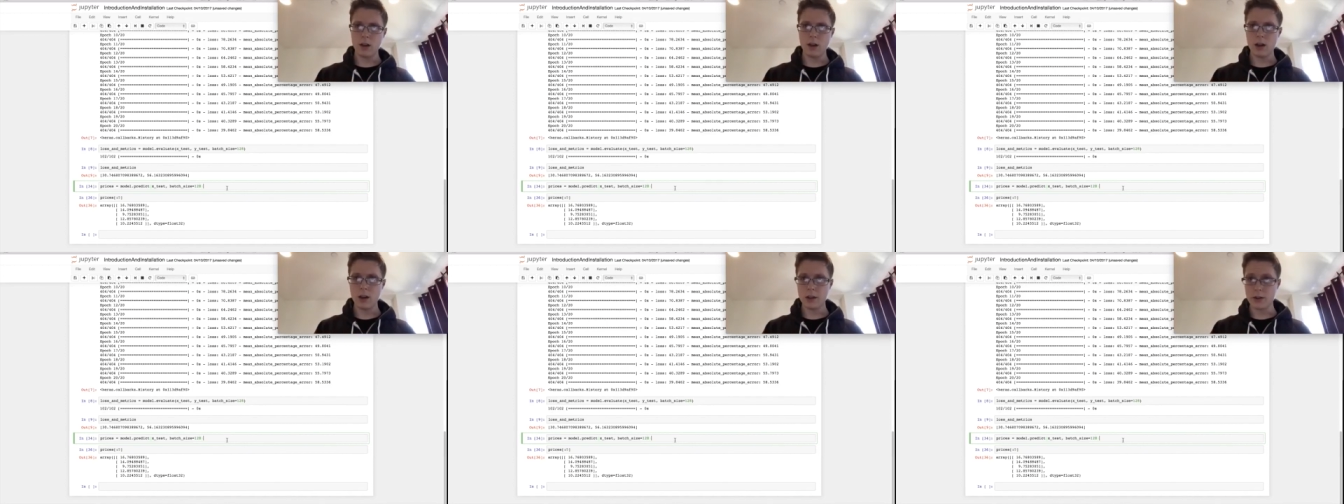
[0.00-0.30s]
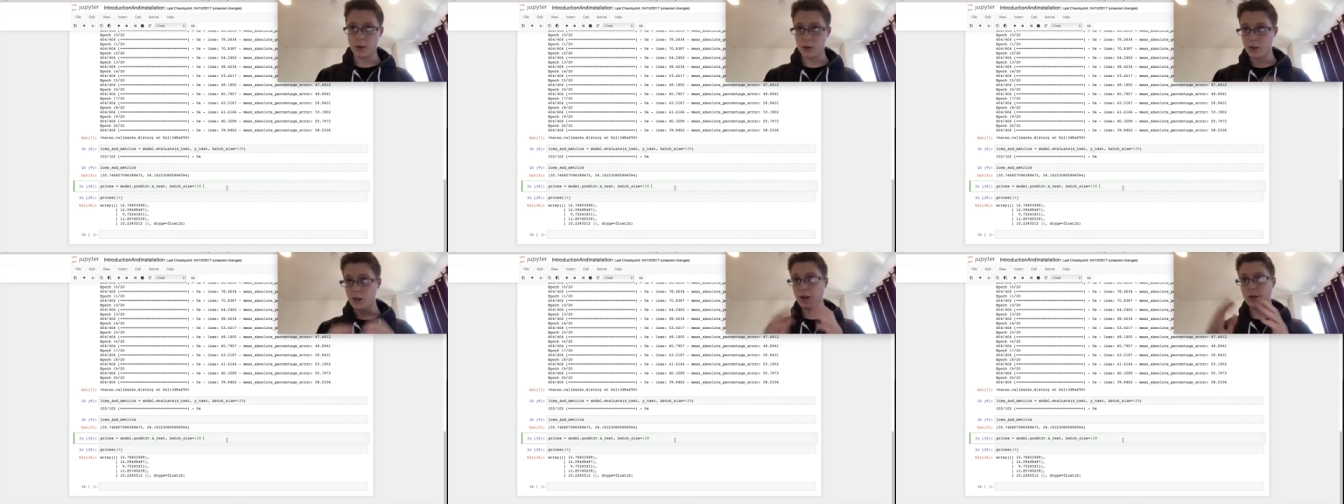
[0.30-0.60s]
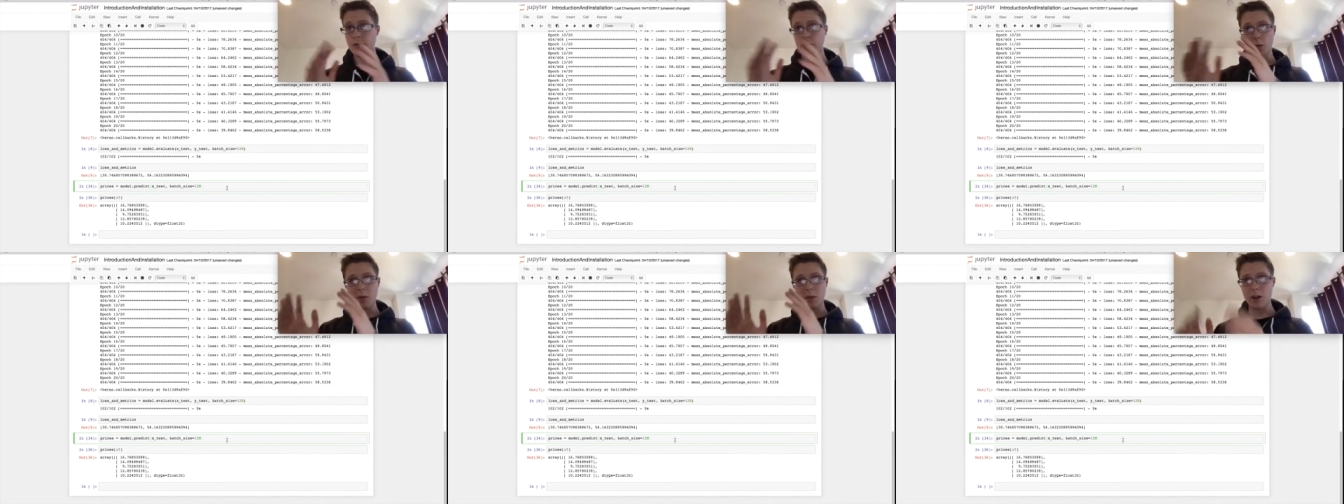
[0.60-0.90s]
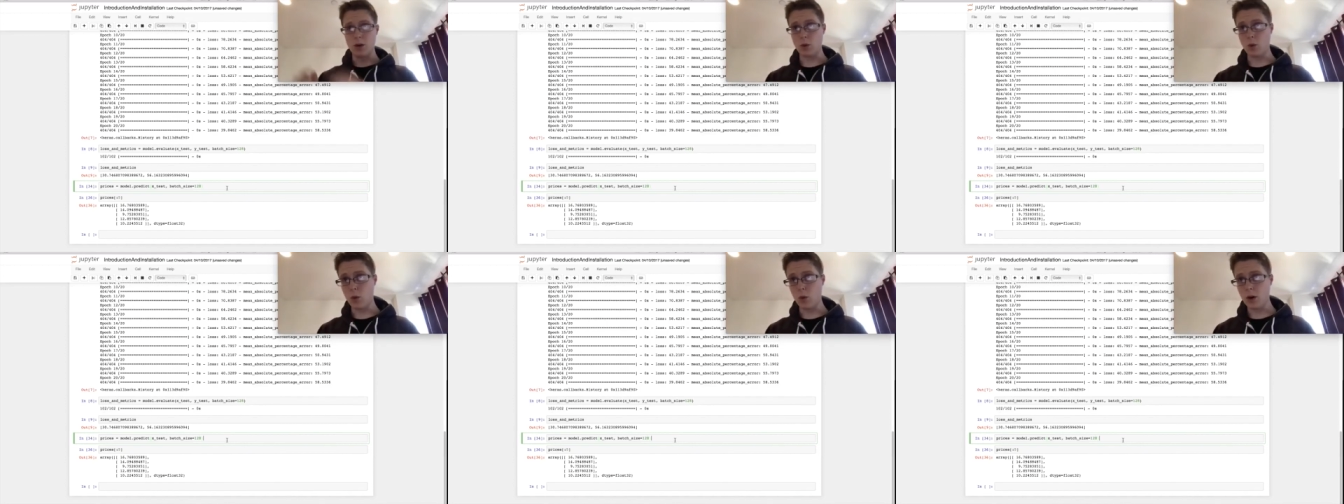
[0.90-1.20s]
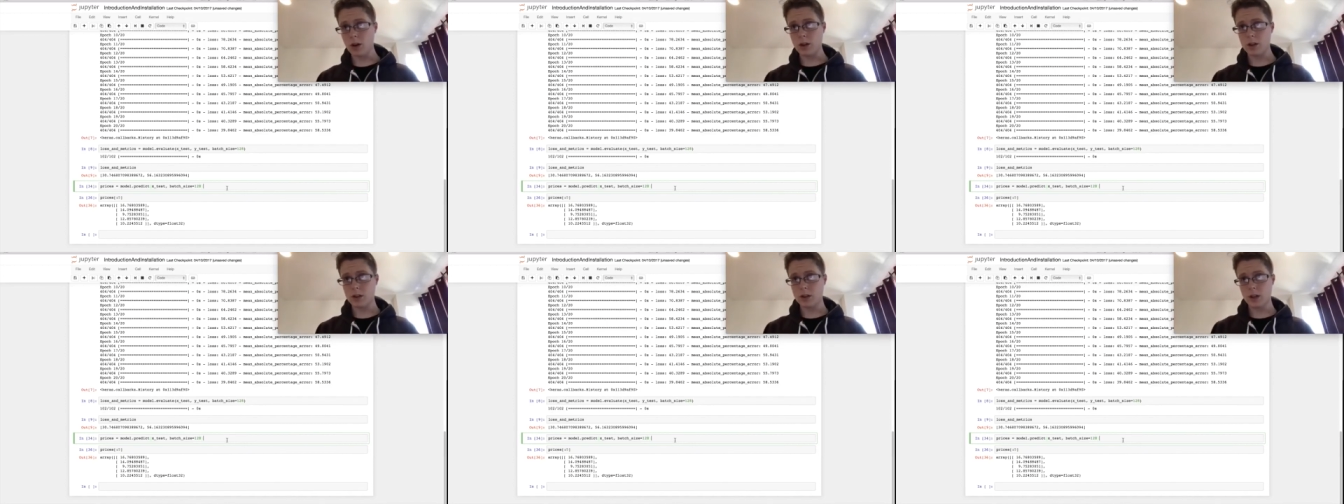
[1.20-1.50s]
uh, you see if your model
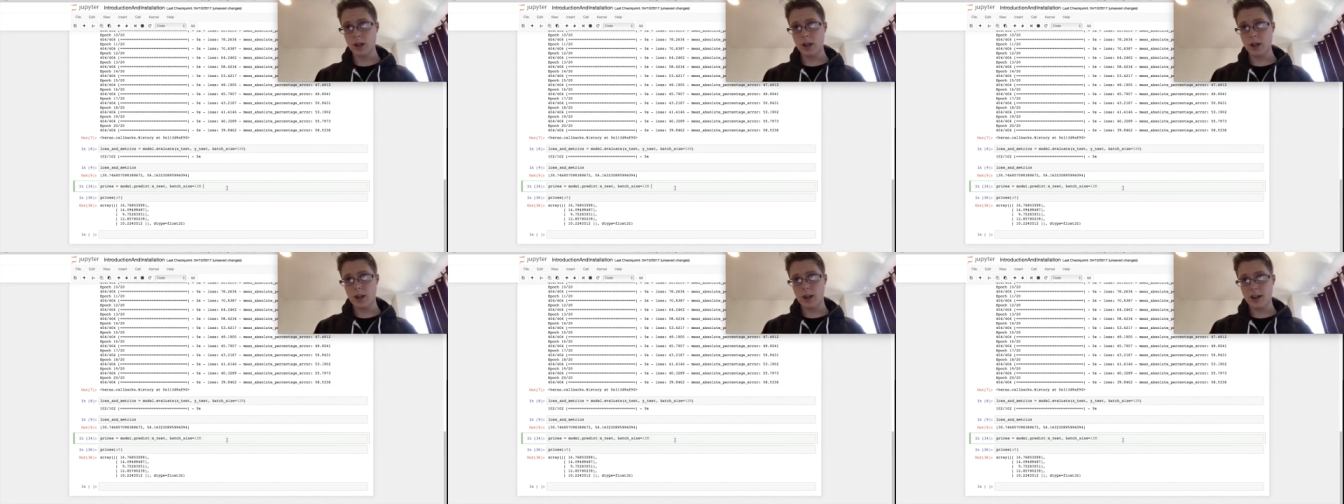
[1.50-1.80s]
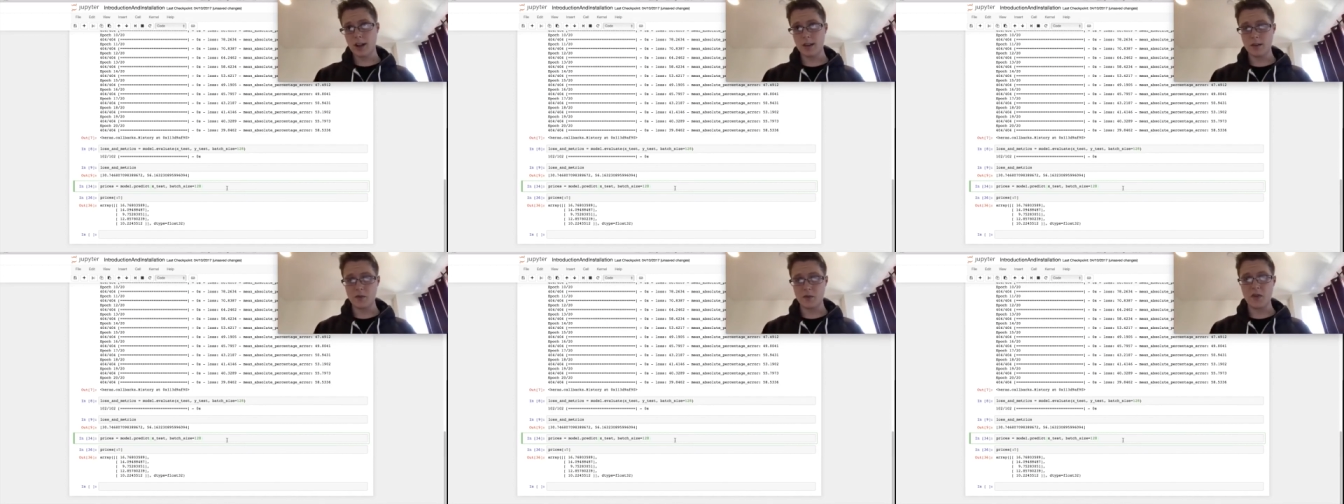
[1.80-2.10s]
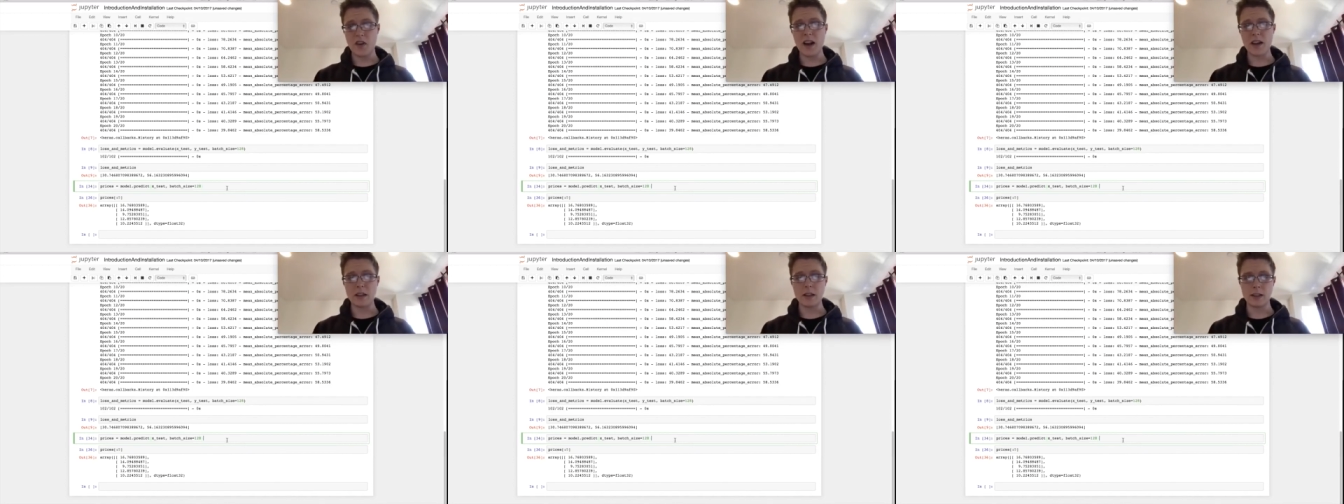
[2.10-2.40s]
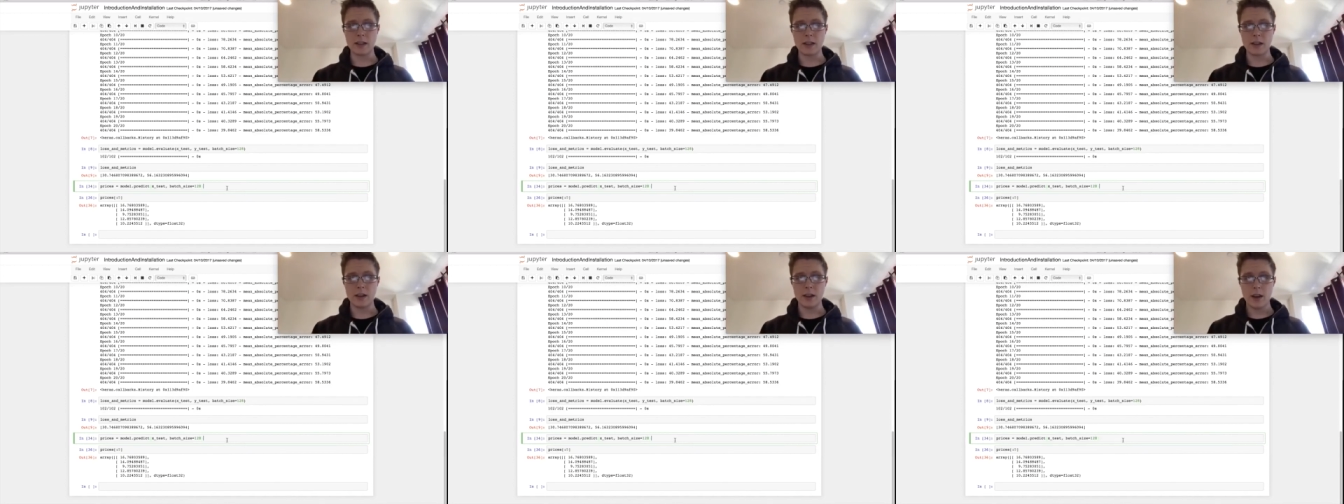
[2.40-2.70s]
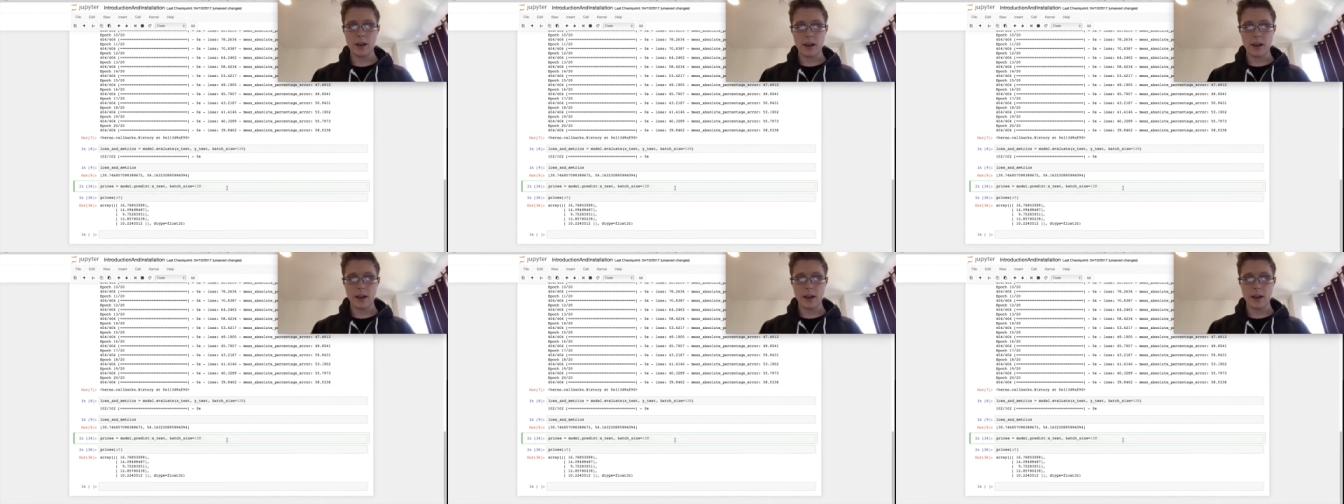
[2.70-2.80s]
works, and then finally,